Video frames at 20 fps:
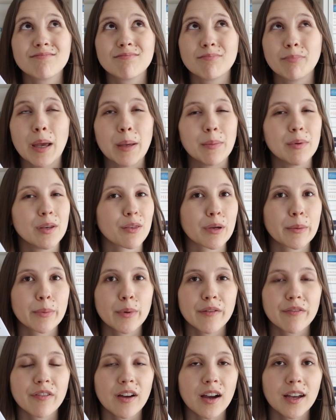maybe a
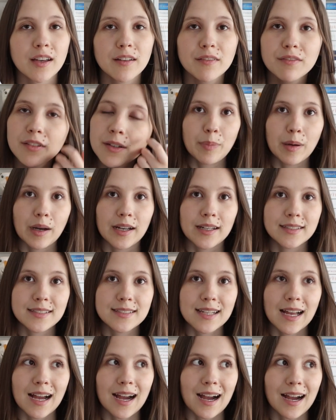3.5,
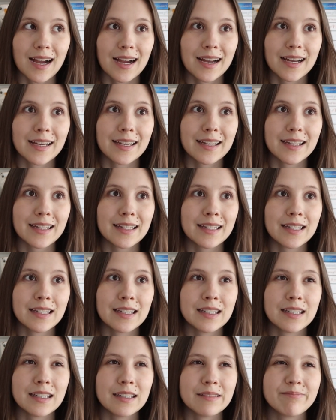but
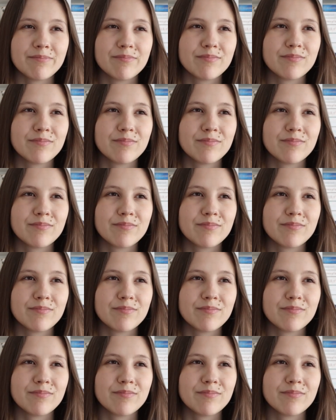I